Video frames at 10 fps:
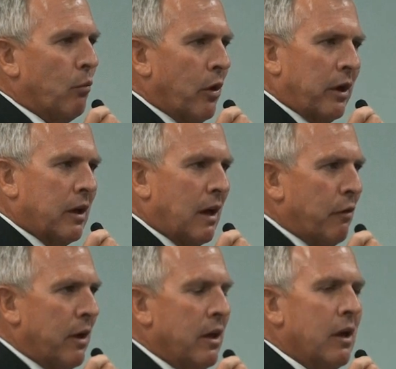in
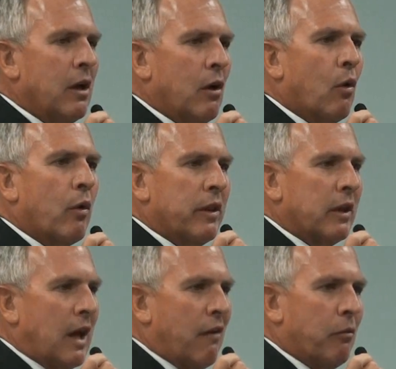WorkCover or in
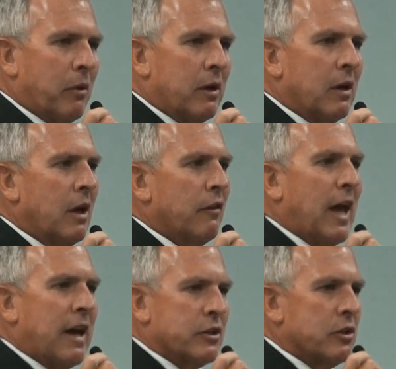the government,
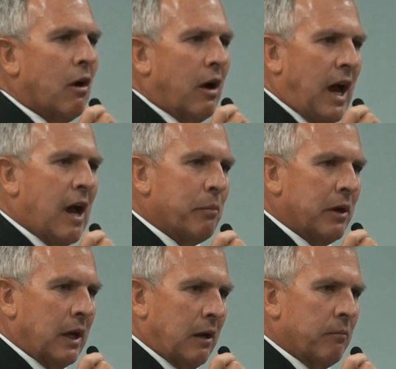that is not
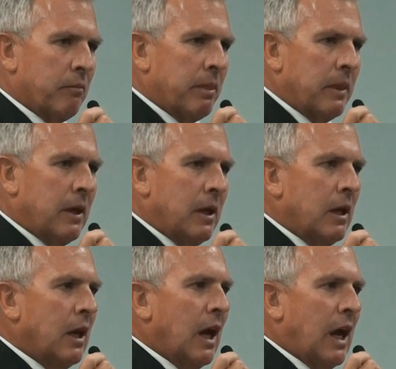happening.
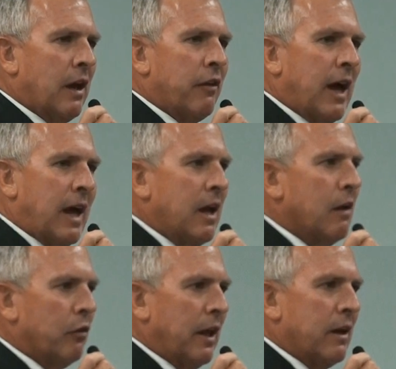And they
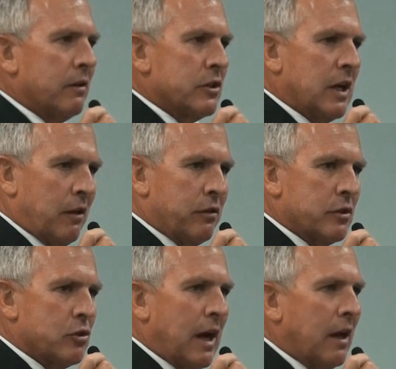have let South
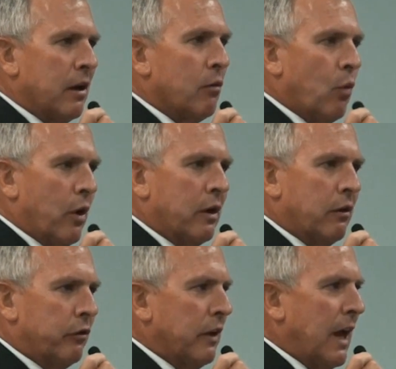Australian
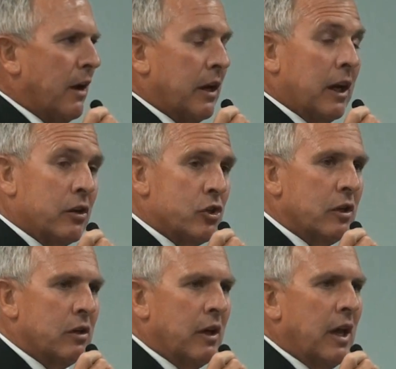workers down,
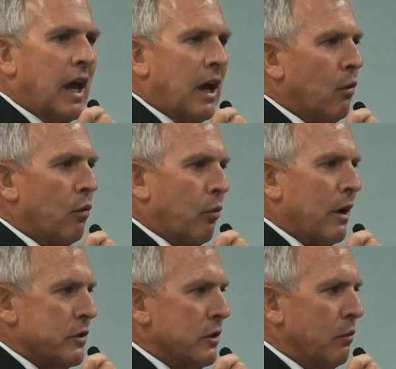injured, and all the
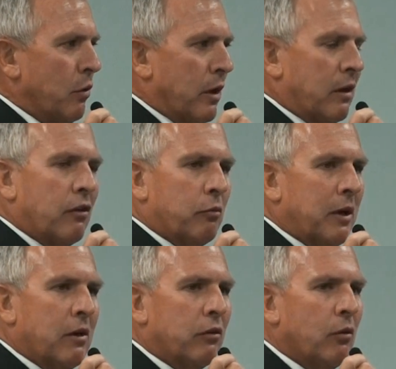rest of the workers,
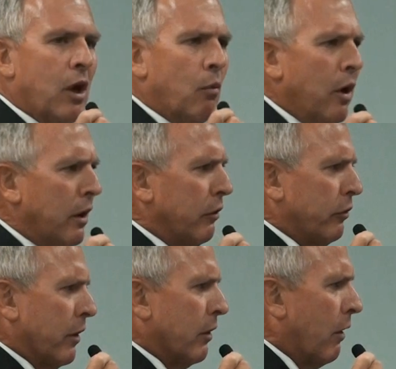because
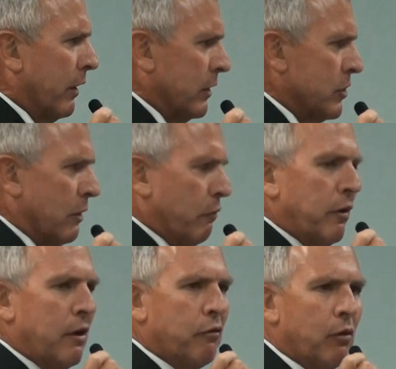workers that are not injured are
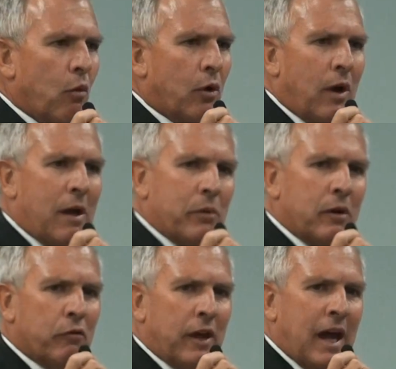fearful of what will happen
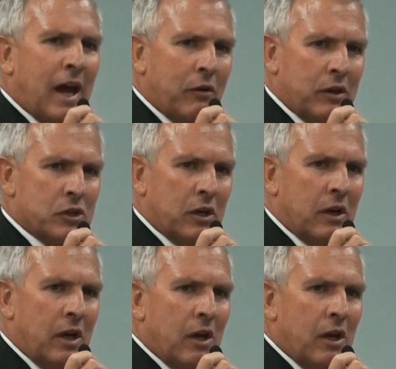if they are injured,